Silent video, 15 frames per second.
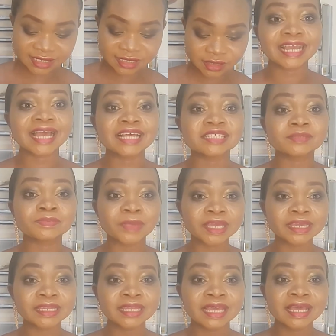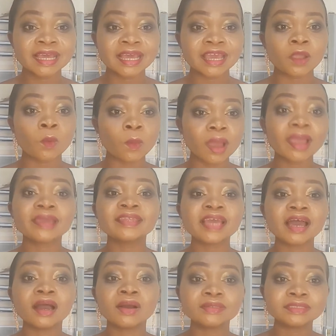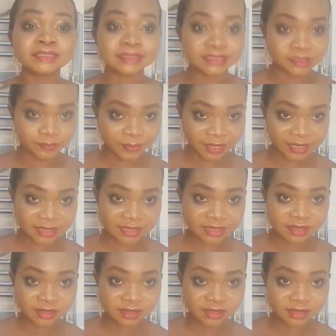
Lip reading: there has been a wide-held debate.